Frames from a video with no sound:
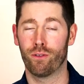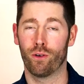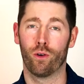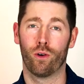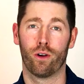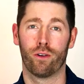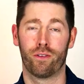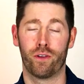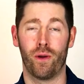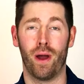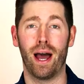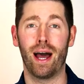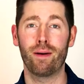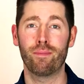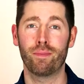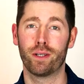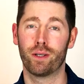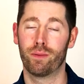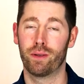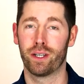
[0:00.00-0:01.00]
or if you
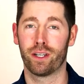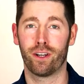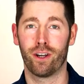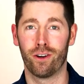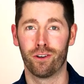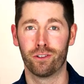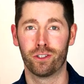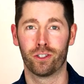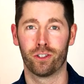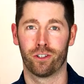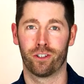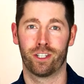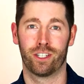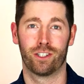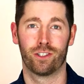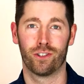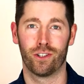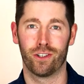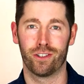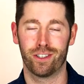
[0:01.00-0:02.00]
happen to be a coach or a
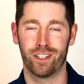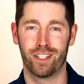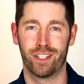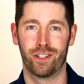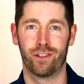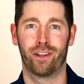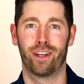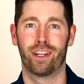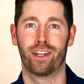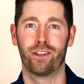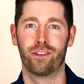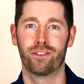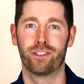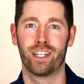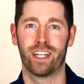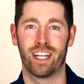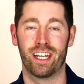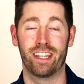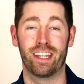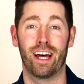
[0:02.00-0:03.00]
consultant, you can use
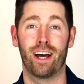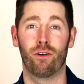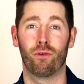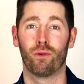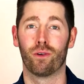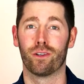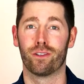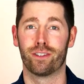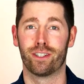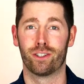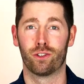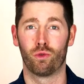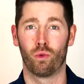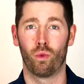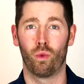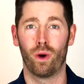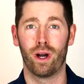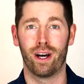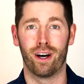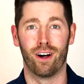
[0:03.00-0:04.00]
it in that world as
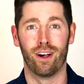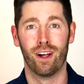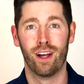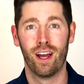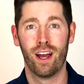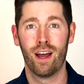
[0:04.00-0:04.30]
well.